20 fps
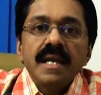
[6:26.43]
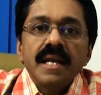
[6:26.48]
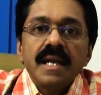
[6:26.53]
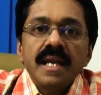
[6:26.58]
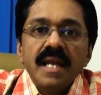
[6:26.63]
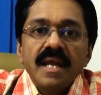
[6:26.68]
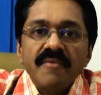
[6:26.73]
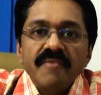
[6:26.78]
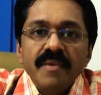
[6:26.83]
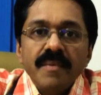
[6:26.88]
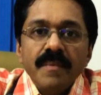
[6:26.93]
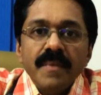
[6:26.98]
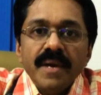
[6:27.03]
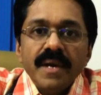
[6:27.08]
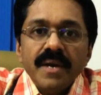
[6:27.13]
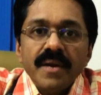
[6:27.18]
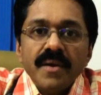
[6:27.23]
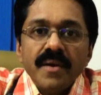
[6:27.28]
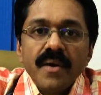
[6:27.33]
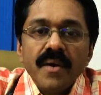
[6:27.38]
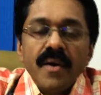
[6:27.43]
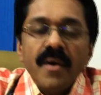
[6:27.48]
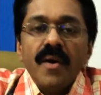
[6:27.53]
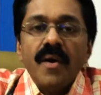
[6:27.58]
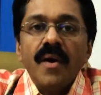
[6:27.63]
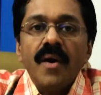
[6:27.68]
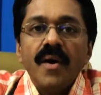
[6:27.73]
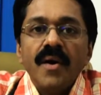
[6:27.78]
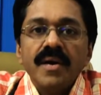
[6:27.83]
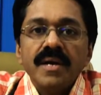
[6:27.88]
Levemir
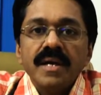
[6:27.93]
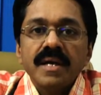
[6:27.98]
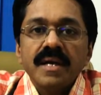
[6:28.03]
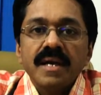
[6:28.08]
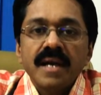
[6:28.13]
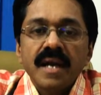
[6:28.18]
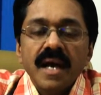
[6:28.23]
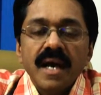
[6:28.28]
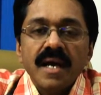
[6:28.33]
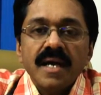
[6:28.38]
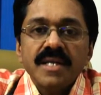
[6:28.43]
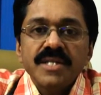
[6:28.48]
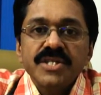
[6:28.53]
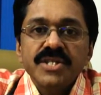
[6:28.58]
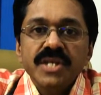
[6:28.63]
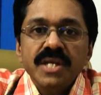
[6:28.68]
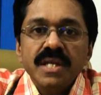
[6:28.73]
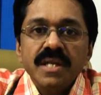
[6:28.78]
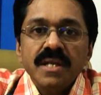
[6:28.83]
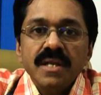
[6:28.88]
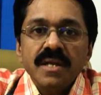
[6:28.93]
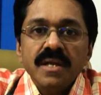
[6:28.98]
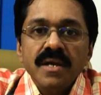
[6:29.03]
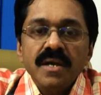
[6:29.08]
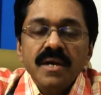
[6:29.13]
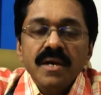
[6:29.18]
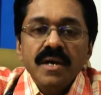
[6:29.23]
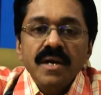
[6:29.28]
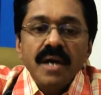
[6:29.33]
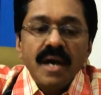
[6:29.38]
or Glargine
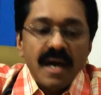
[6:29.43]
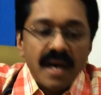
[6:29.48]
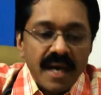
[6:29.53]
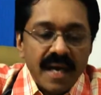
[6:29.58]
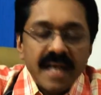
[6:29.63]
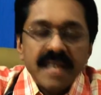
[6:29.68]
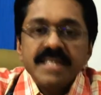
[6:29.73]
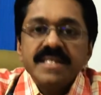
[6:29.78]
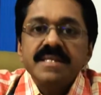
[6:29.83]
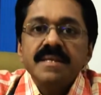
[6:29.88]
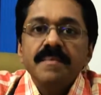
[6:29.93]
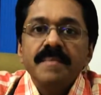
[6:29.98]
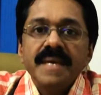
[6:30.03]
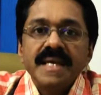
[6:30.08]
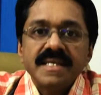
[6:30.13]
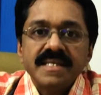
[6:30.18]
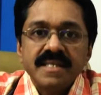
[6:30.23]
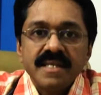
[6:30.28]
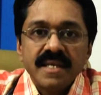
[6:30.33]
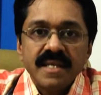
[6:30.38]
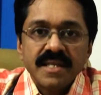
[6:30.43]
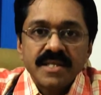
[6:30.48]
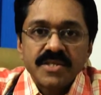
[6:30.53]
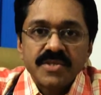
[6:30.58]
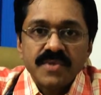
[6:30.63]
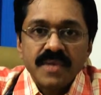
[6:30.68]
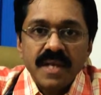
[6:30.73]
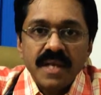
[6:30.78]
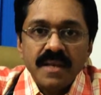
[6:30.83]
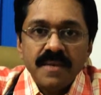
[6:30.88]
as a basal
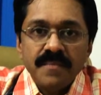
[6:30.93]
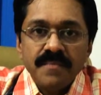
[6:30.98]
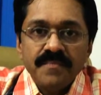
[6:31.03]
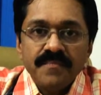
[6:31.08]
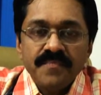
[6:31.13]
insulin,